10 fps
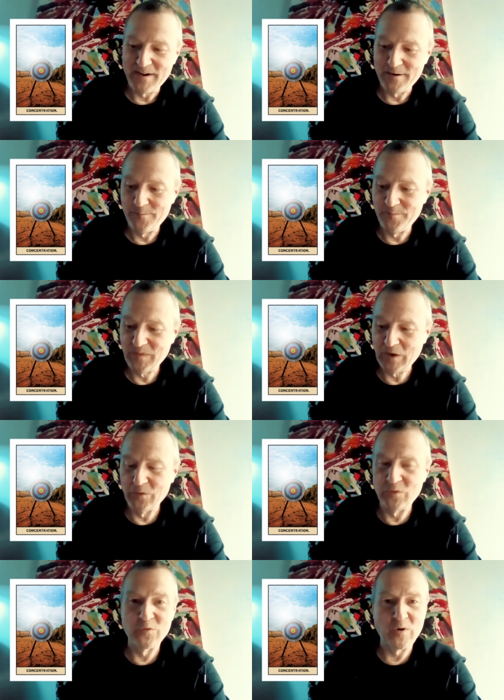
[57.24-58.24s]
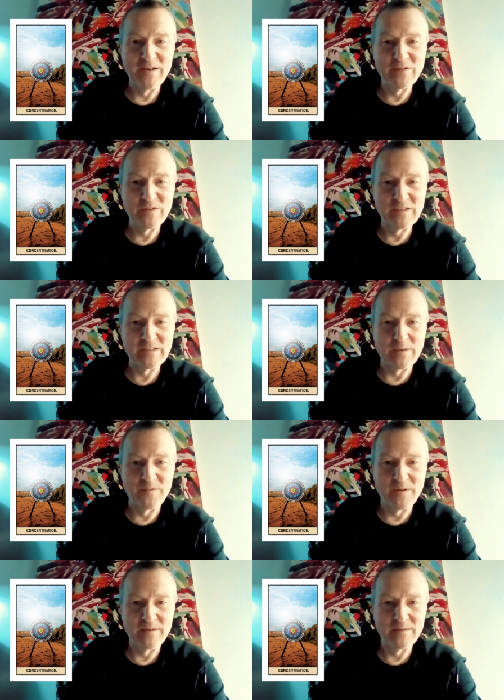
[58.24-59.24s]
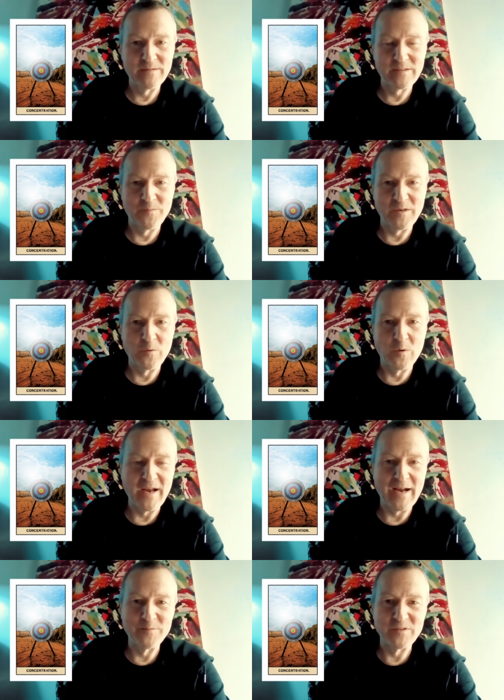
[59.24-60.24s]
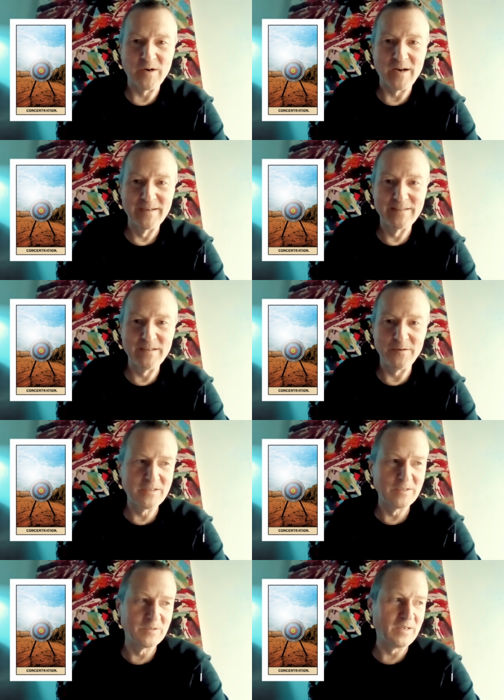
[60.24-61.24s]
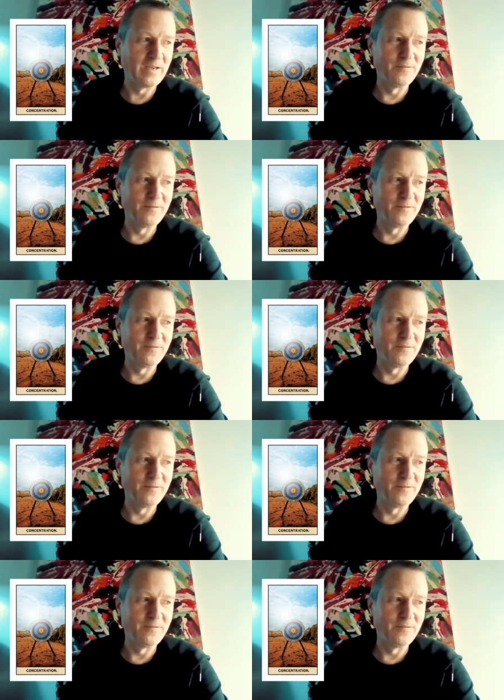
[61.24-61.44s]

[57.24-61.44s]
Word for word: Um, concentration is something something quite abstract. You know, it doesn't